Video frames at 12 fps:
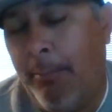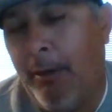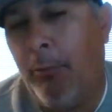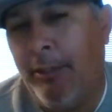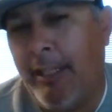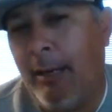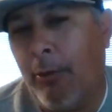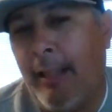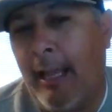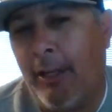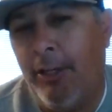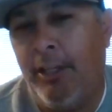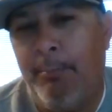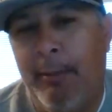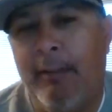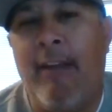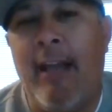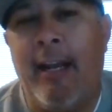but when they were that good
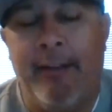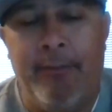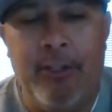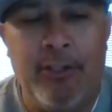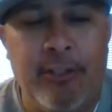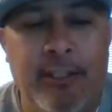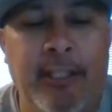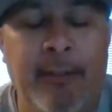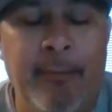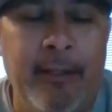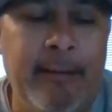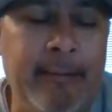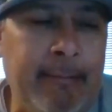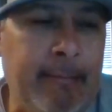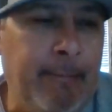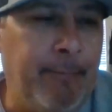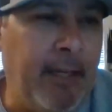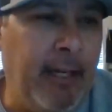Mid-Valley Division team.
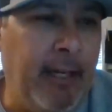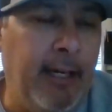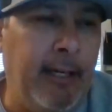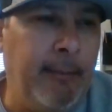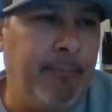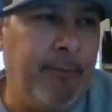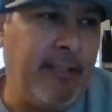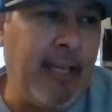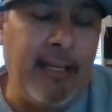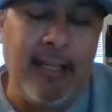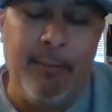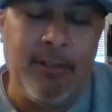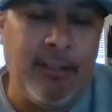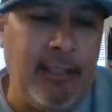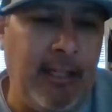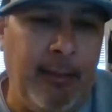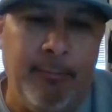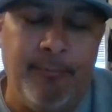This San Dimas
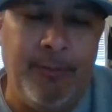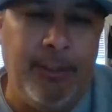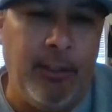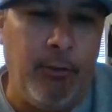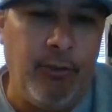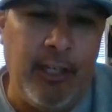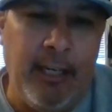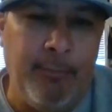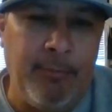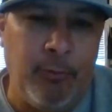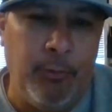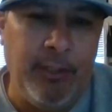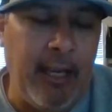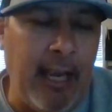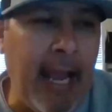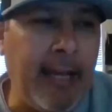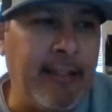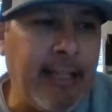team, James, when you
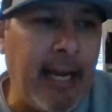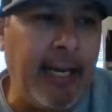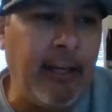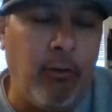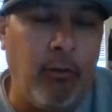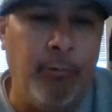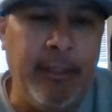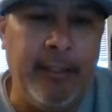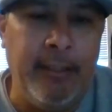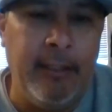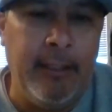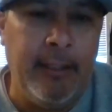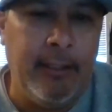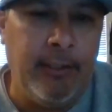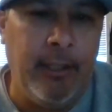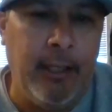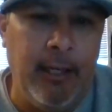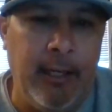add Ty Coleman
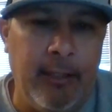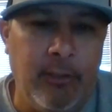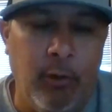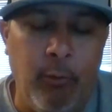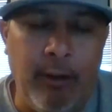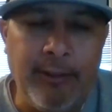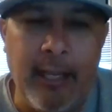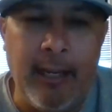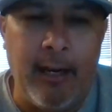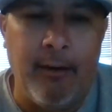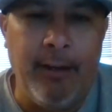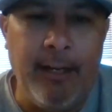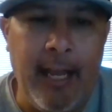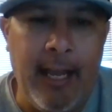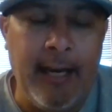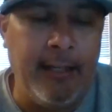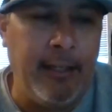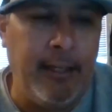to what they already
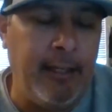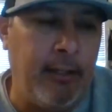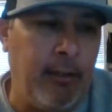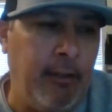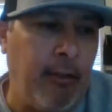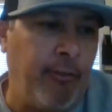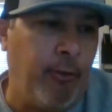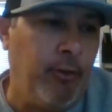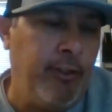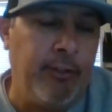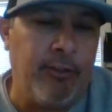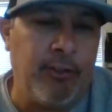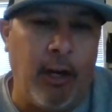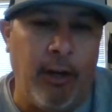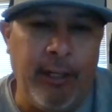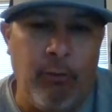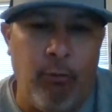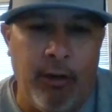had in a third-year
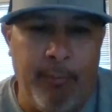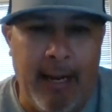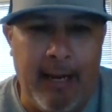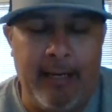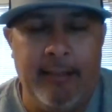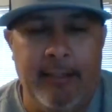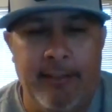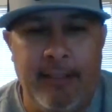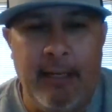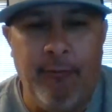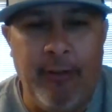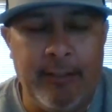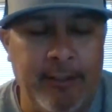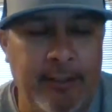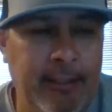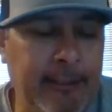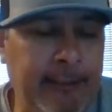starting quarterback on this defense,